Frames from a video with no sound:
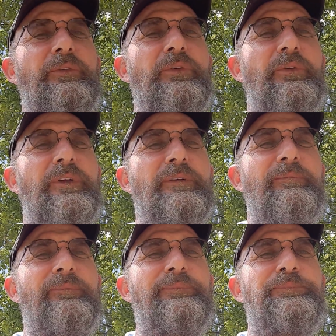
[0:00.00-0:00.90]
so that
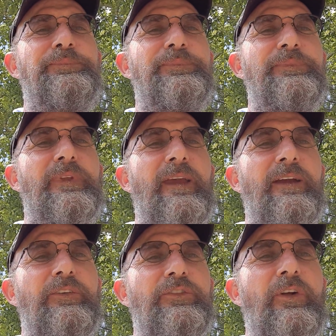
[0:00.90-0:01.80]
I
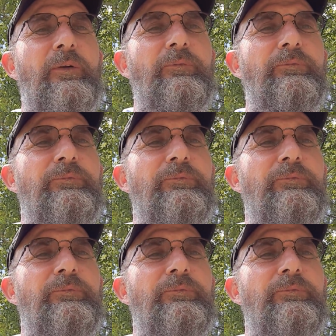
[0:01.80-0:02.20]
can start